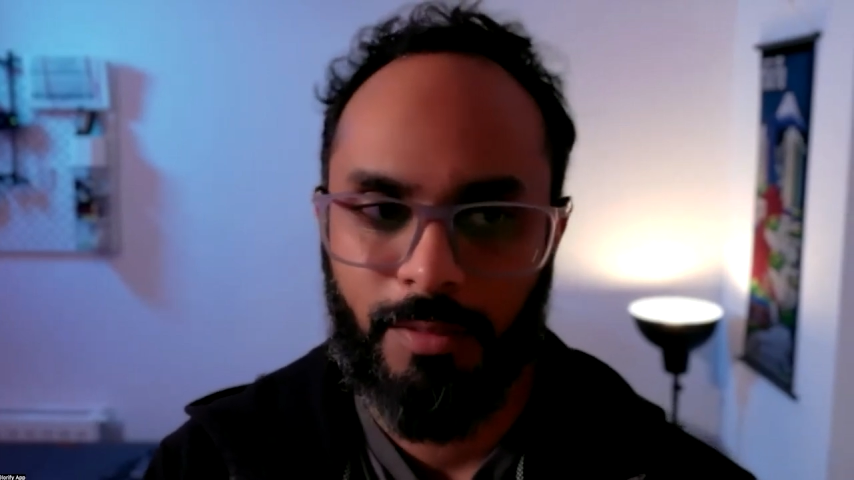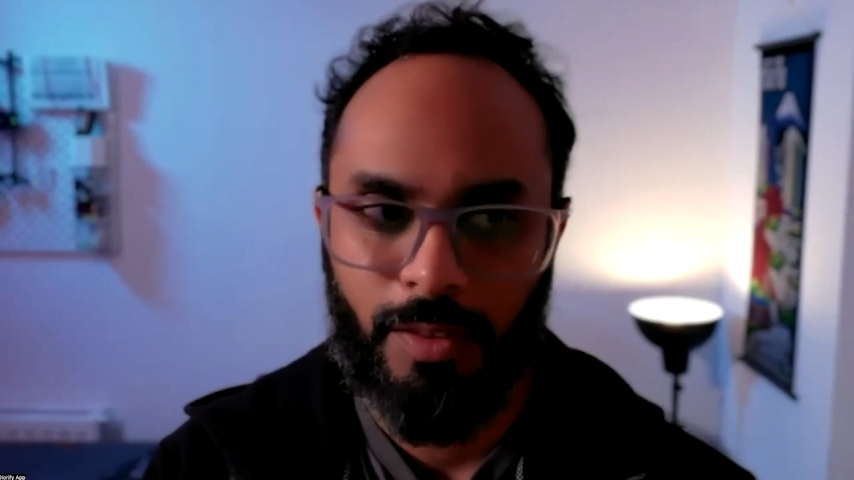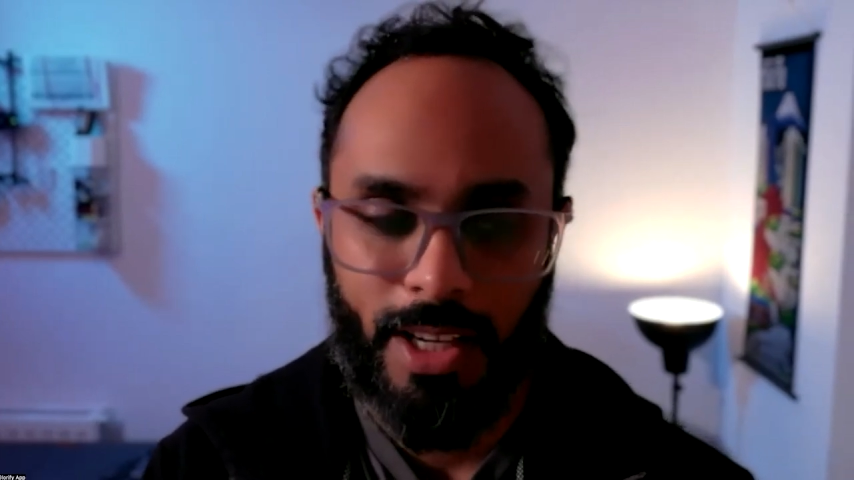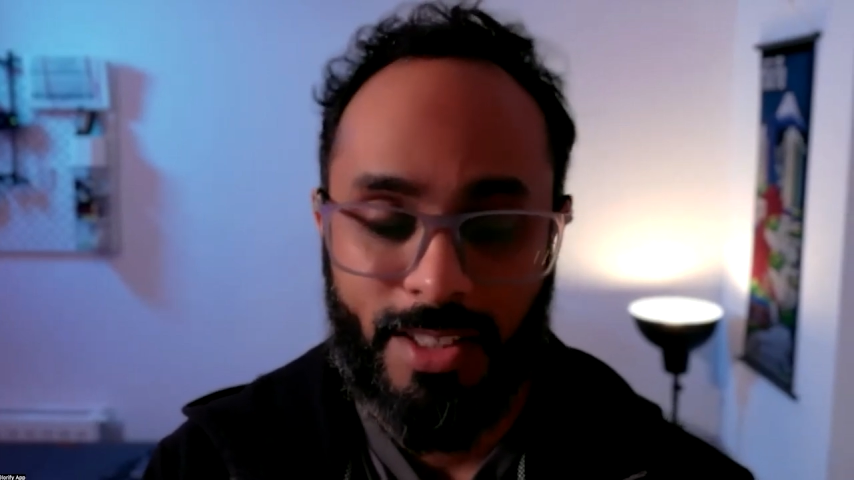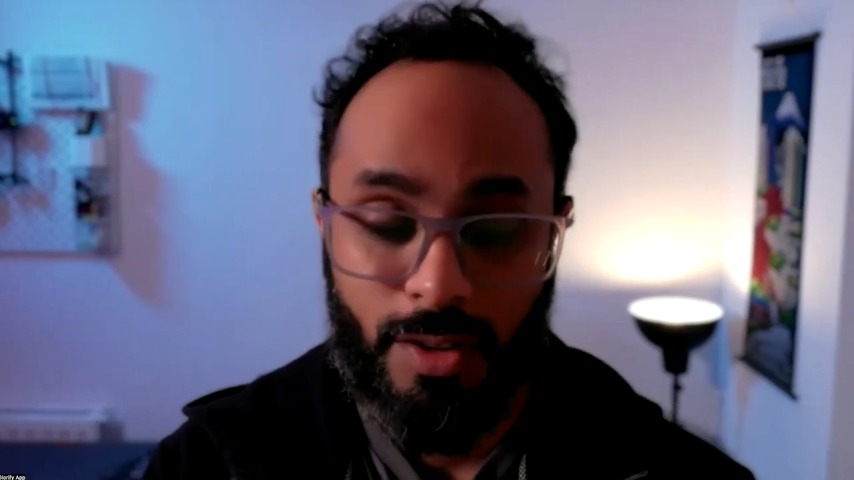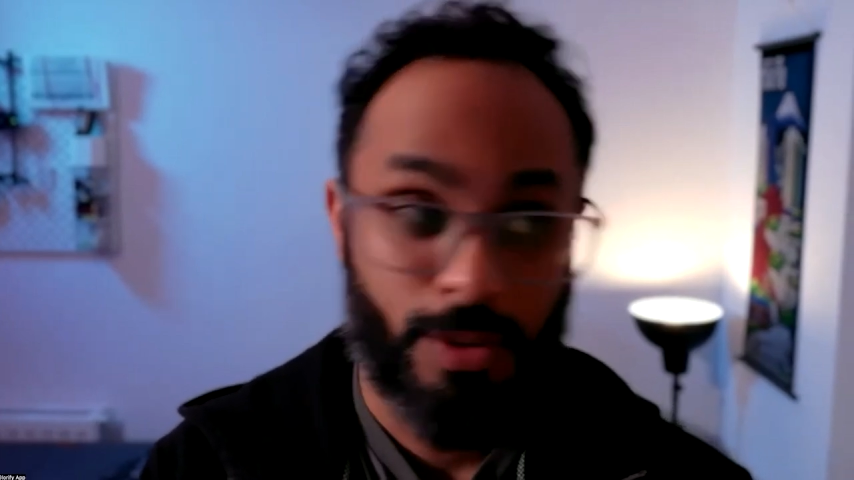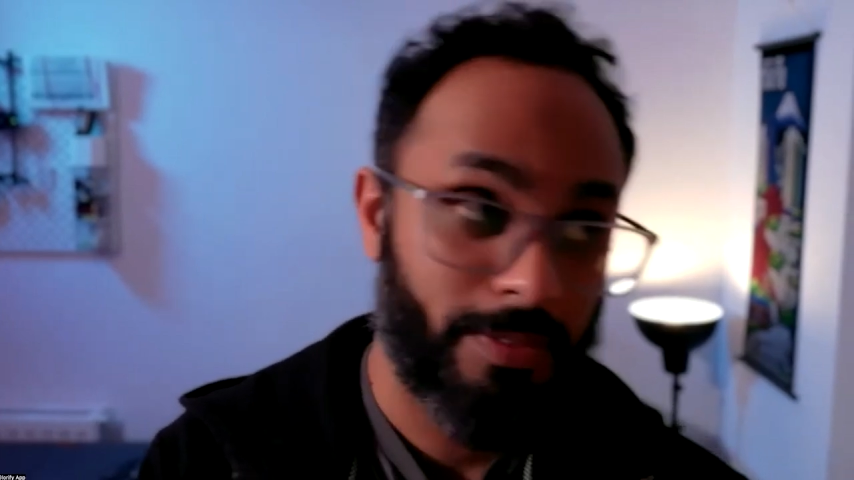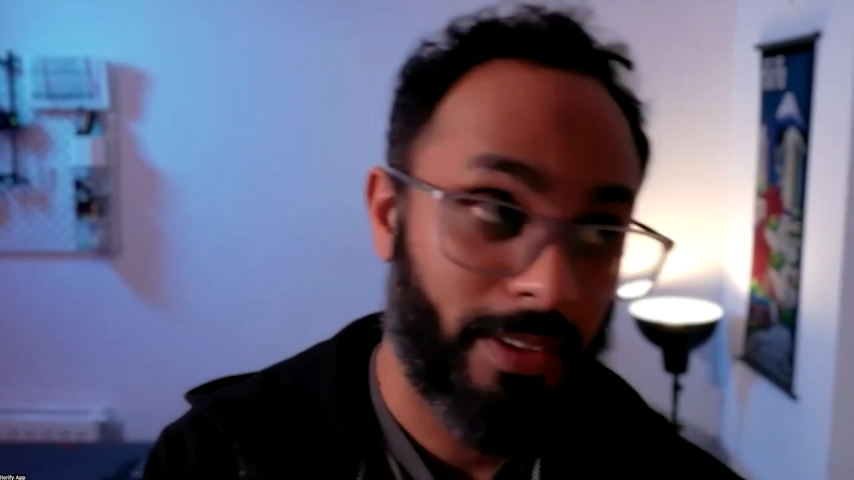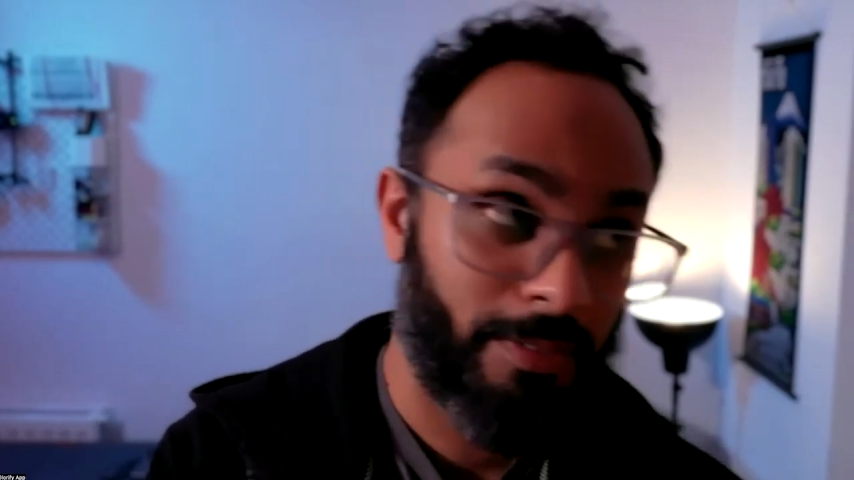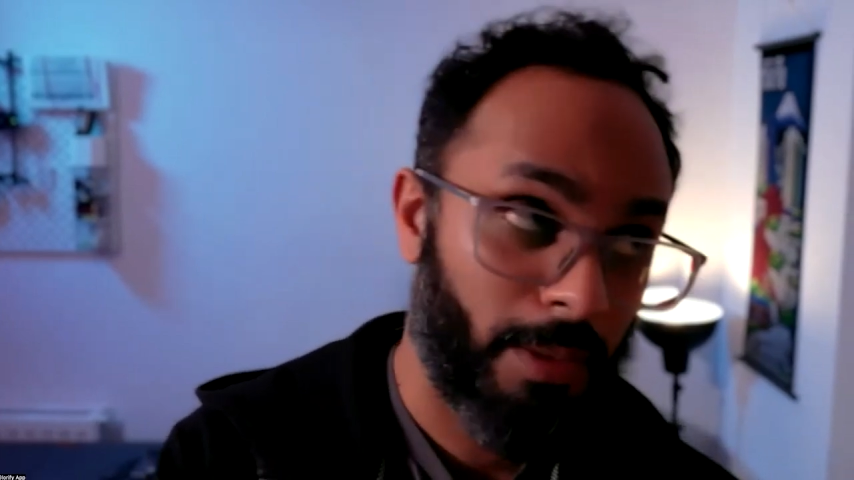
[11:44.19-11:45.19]
to
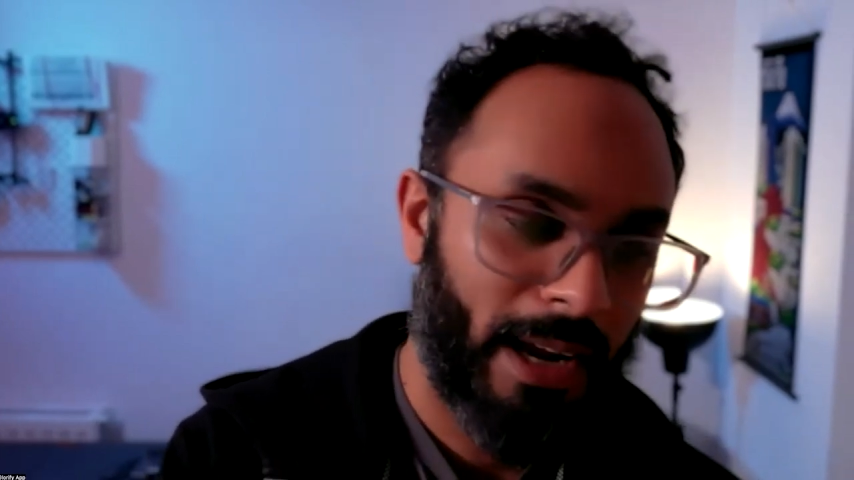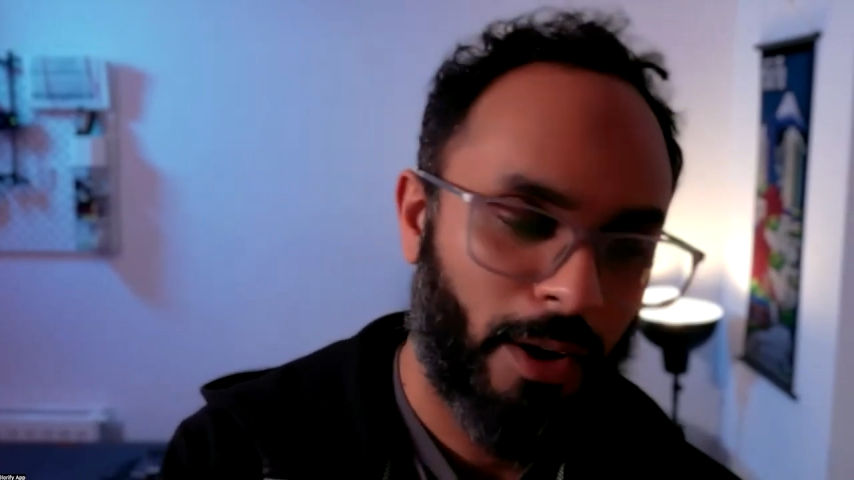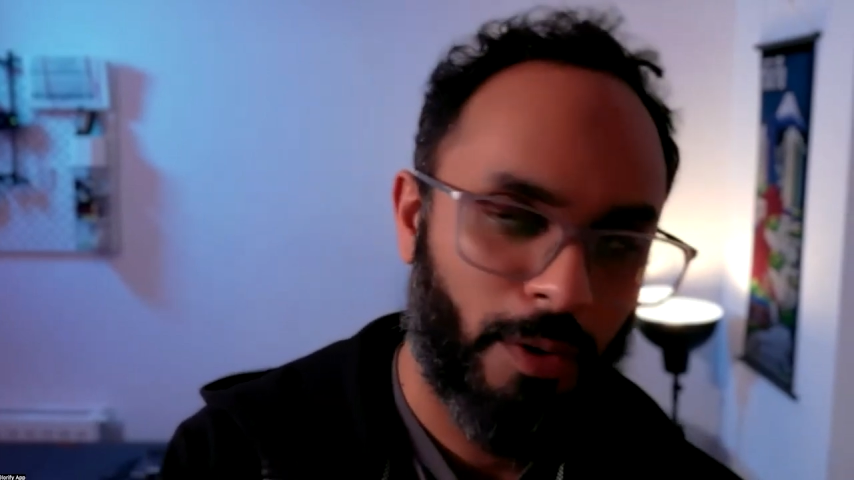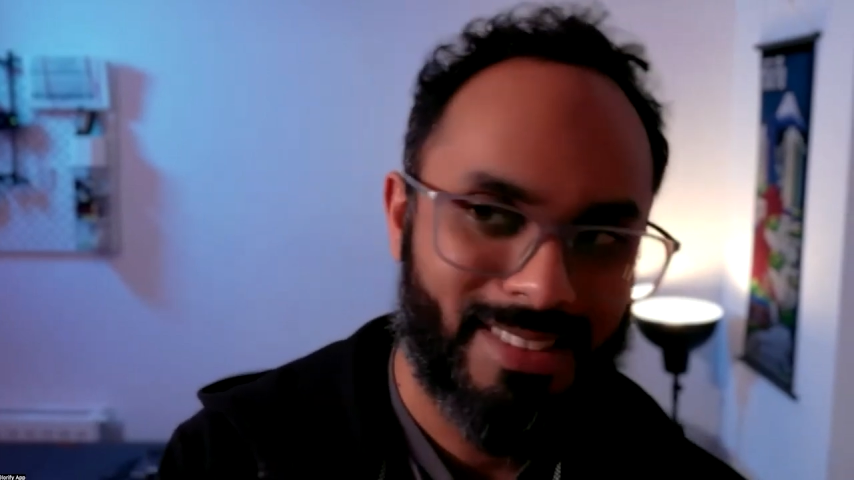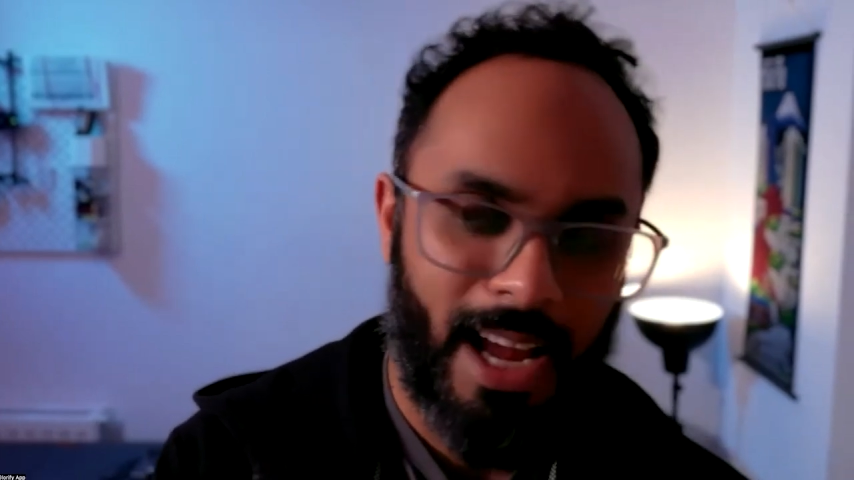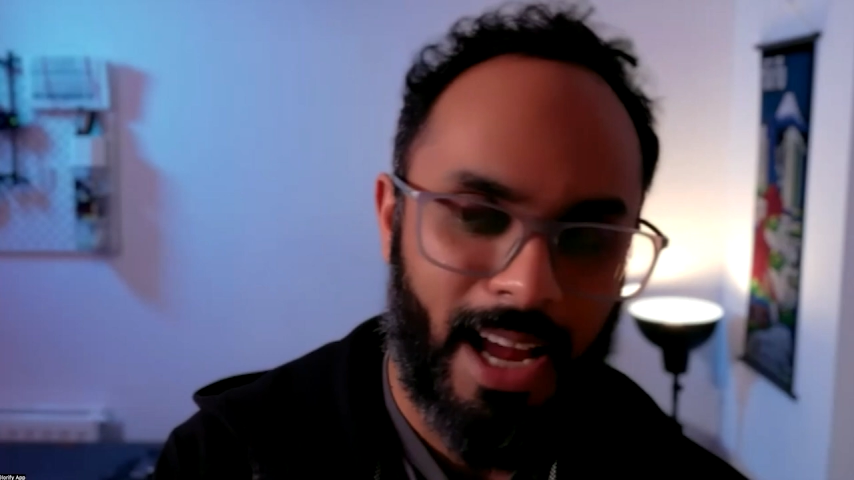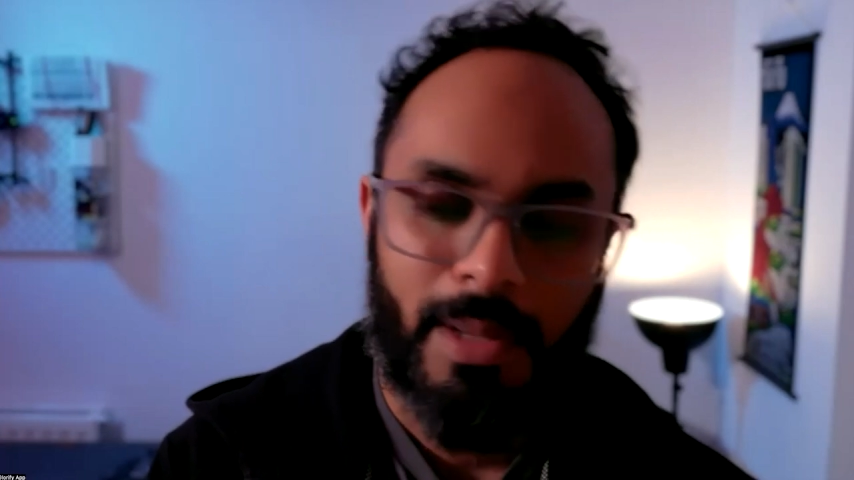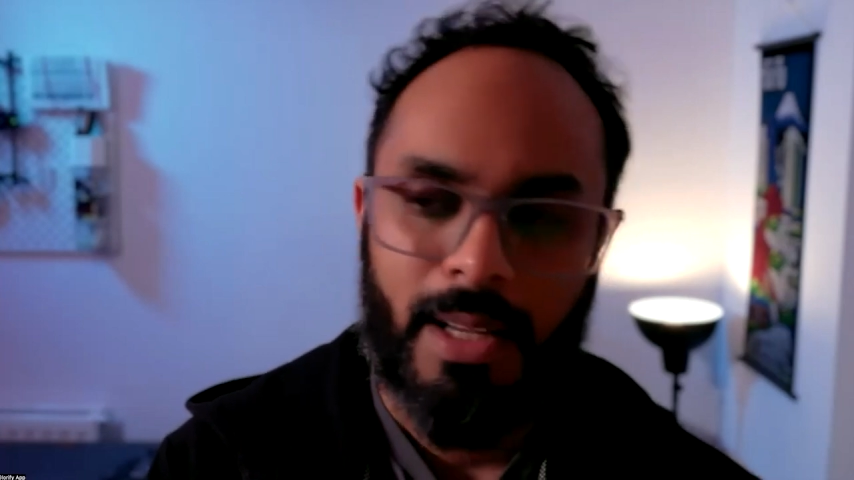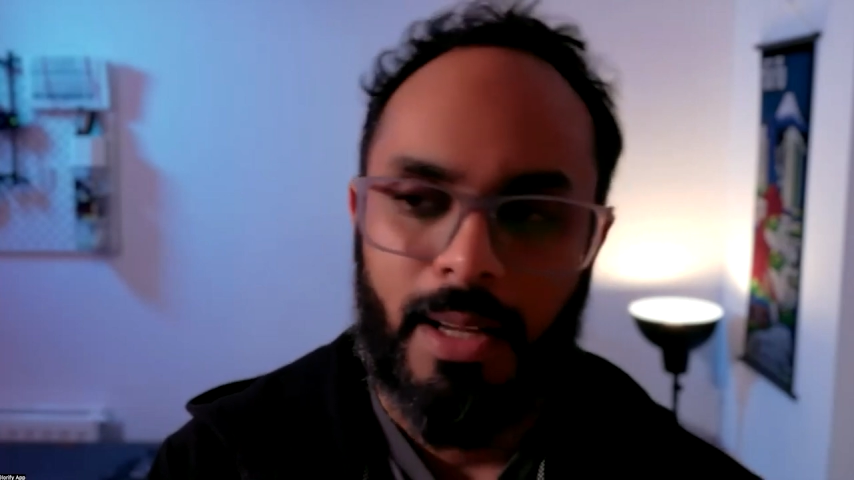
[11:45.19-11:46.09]
exclusively for the macOS app,